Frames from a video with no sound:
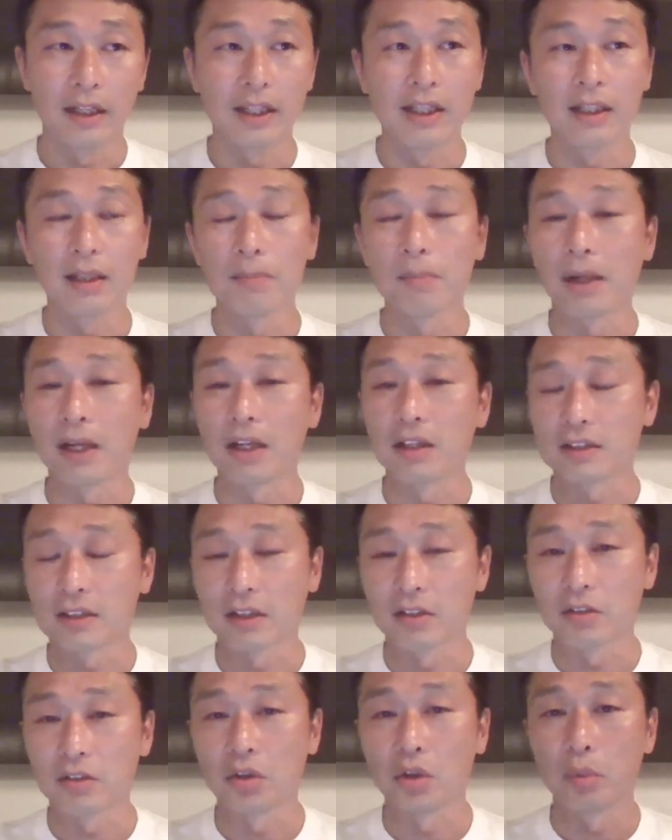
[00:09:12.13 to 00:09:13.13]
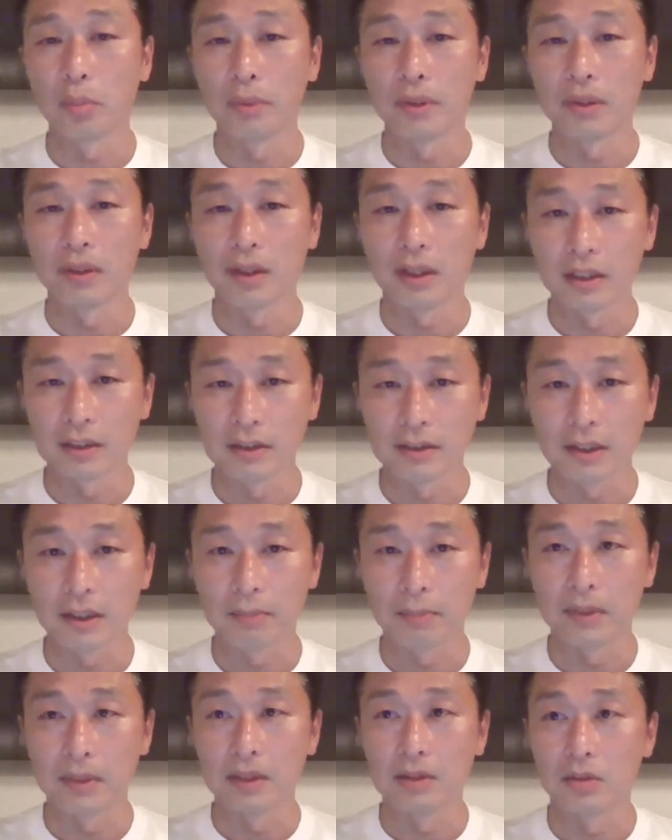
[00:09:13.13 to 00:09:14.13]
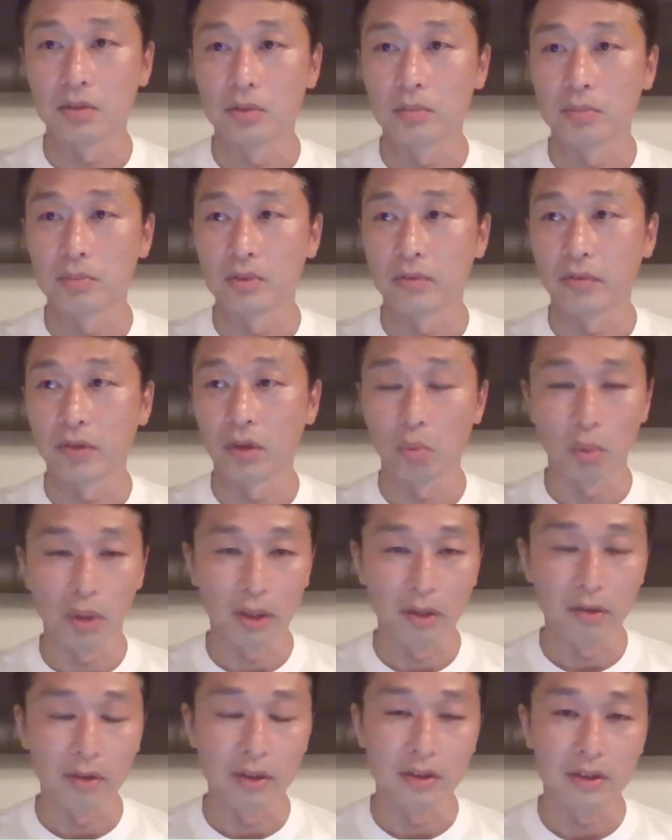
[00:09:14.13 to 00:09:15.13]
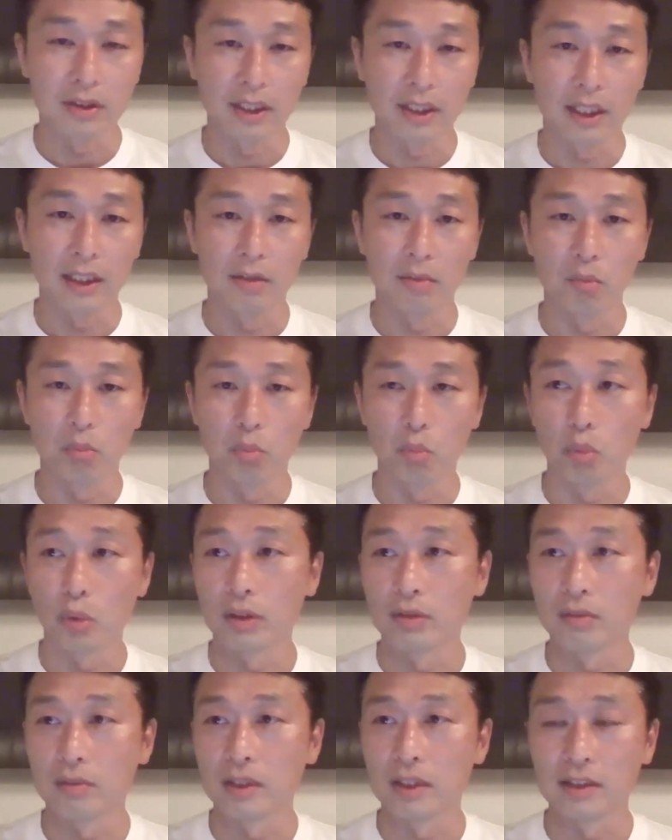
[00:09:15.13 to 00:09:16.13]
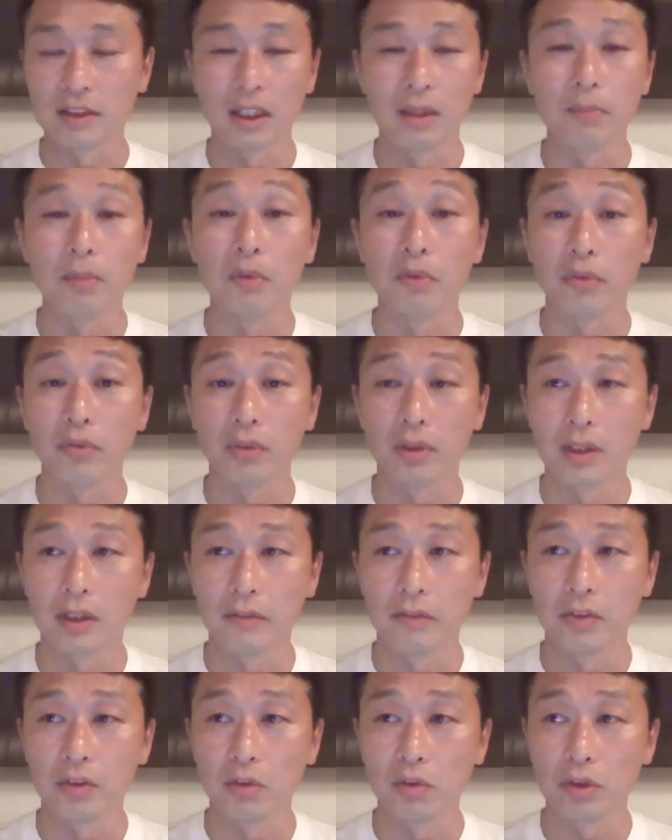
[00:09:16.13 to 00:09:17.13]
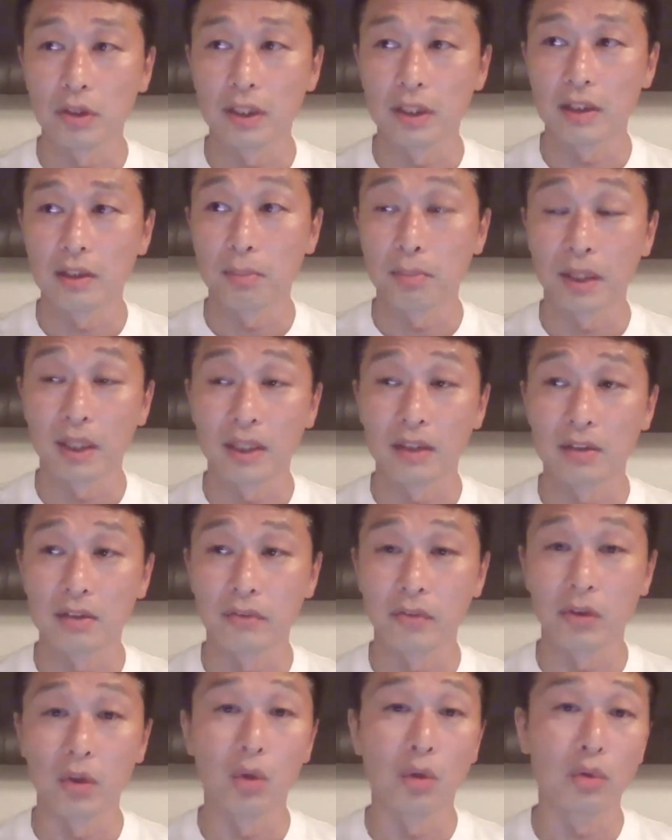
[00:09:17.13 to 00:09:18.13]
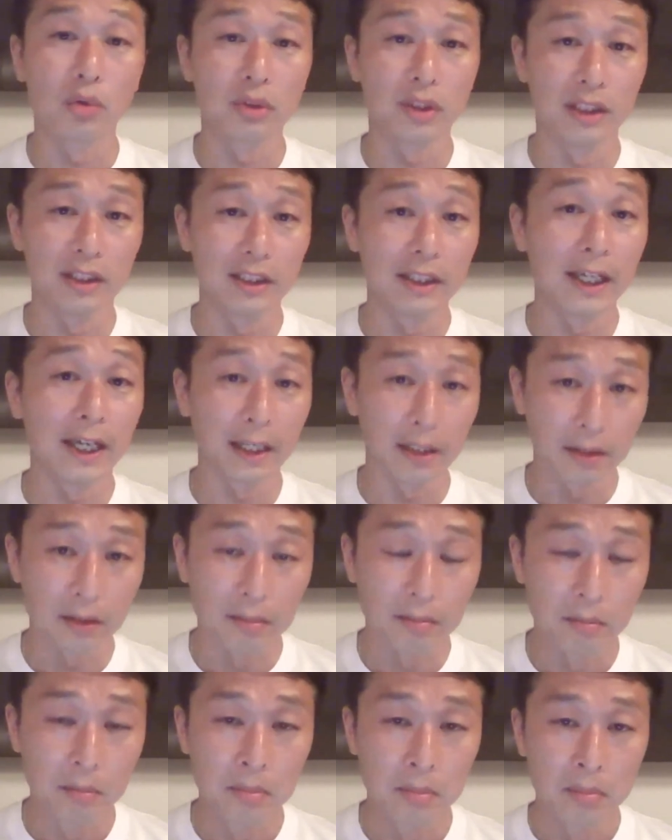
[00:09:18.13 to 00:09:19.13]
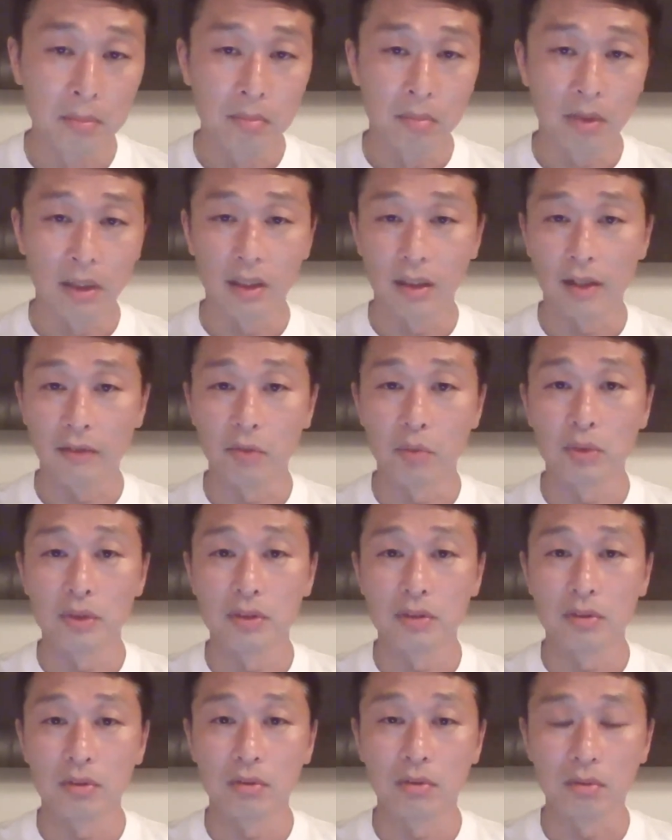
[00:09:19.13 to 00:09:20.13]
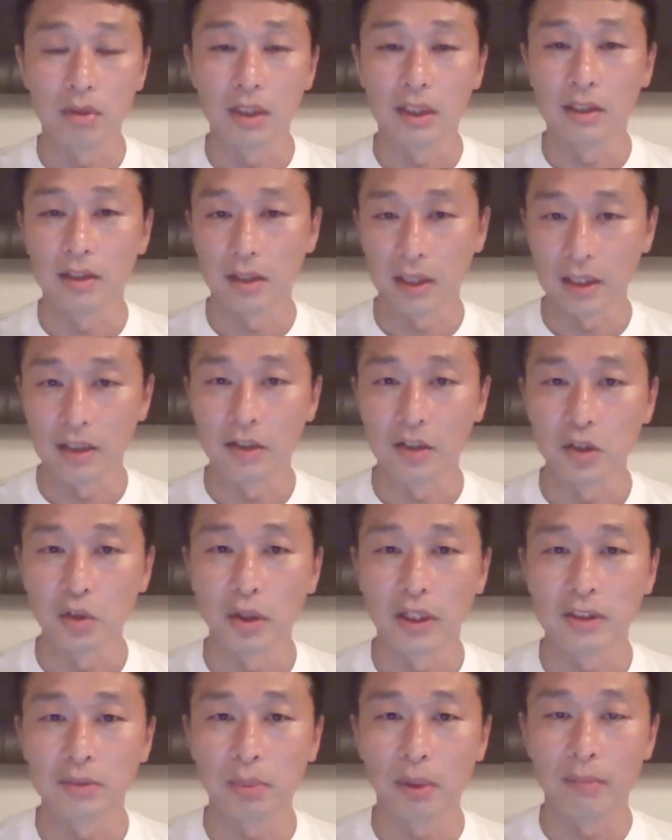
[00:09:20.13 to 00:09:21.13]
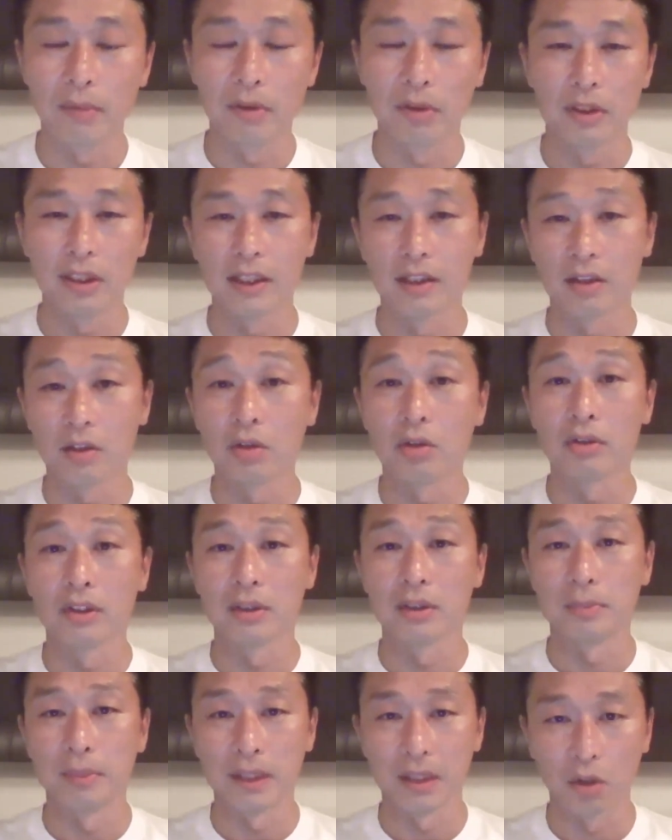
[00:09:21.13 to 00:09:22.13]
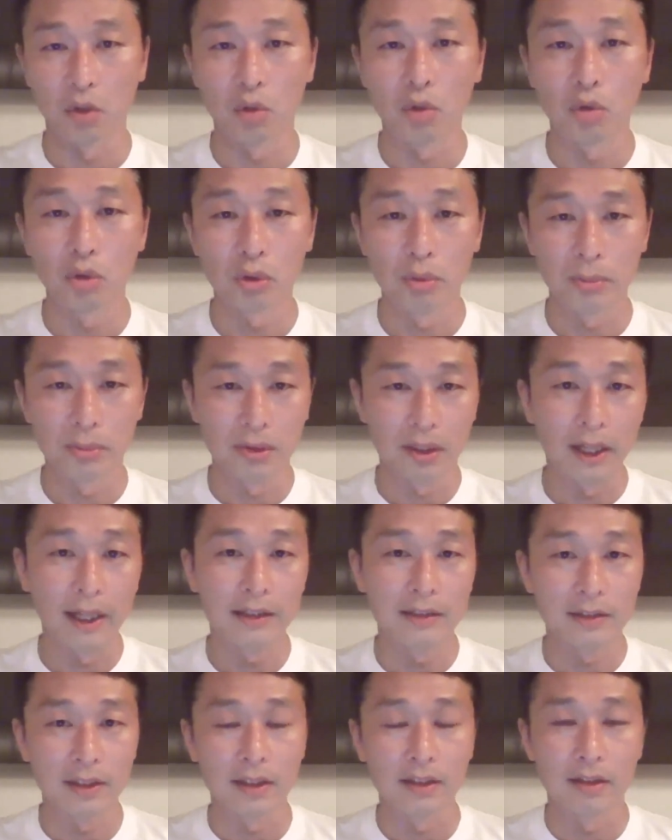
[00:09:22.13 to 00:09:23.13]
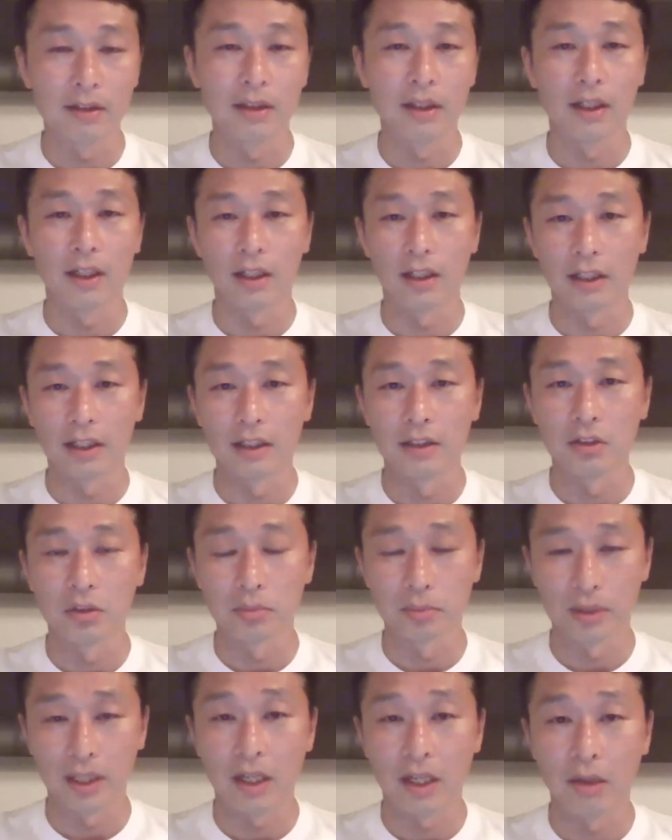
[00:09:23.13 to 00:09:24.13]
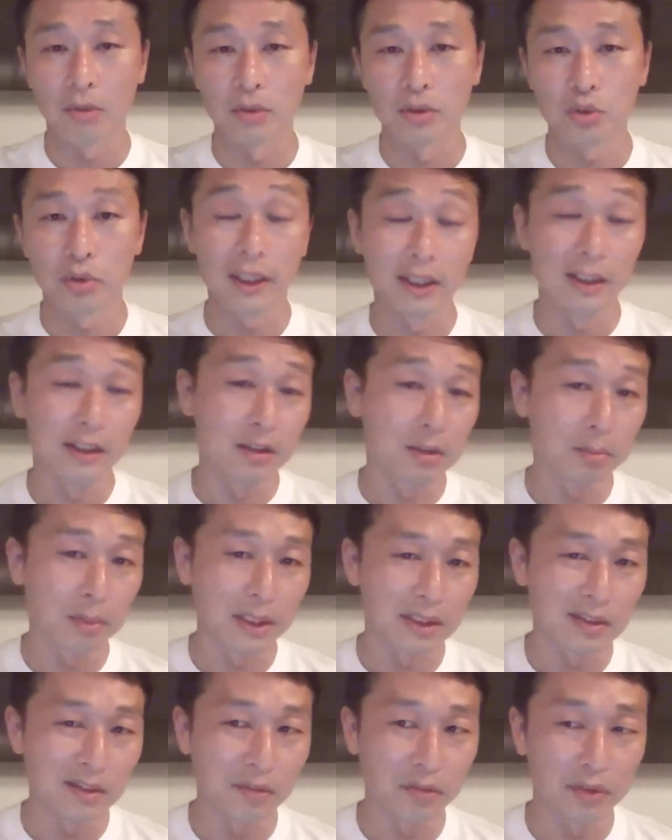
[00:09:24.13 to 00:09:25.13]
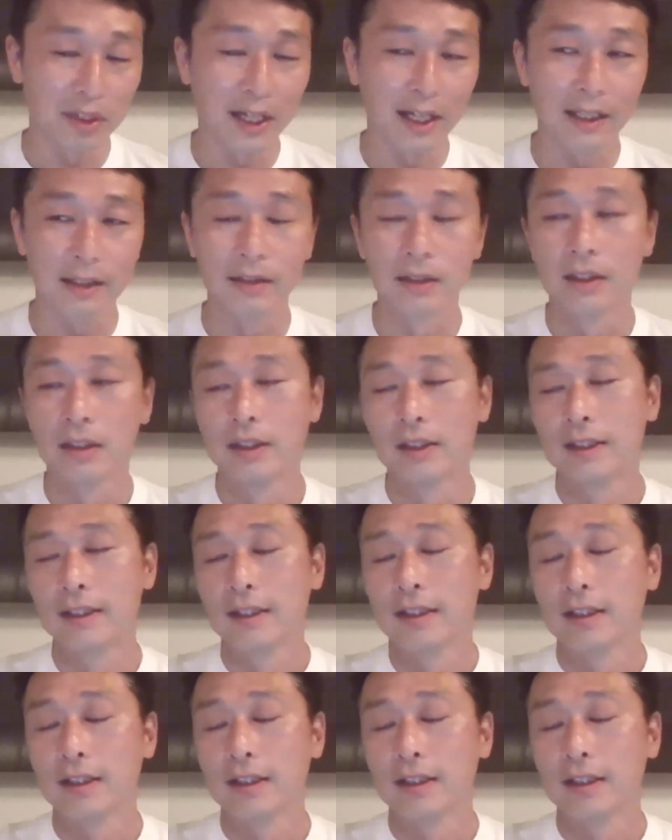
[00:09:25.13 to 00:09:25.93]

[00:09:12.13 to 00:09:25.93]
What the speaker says: I think it might start to open things up in terms of awareness. And one example, if you look at the price of gold and yen, right? Everyone in the U.S. probably looking at gold as being a horrible asset in terms of how it's traded. It's basically flat.